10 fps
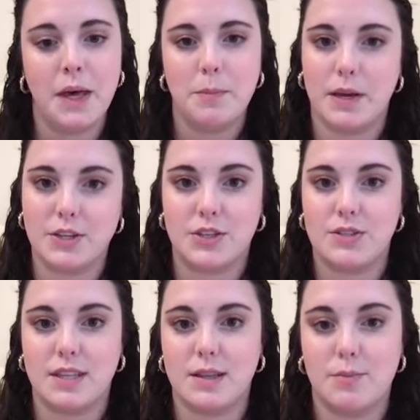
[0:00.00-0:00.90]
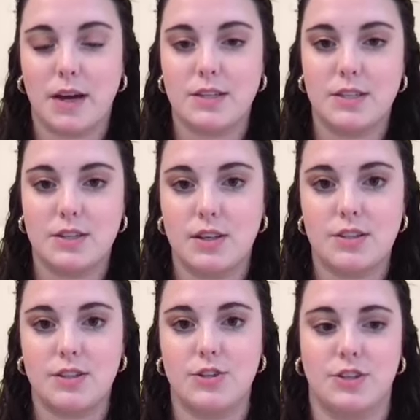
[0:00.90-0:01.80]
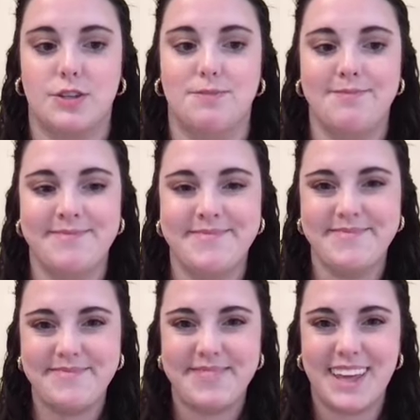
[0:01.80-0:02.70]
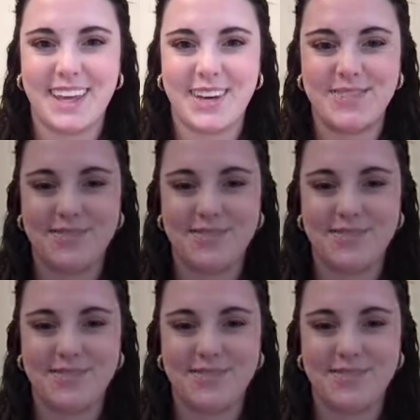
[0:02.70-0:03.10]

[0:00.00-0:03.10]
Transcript: make sure you send them back to their surgeon. Thank you.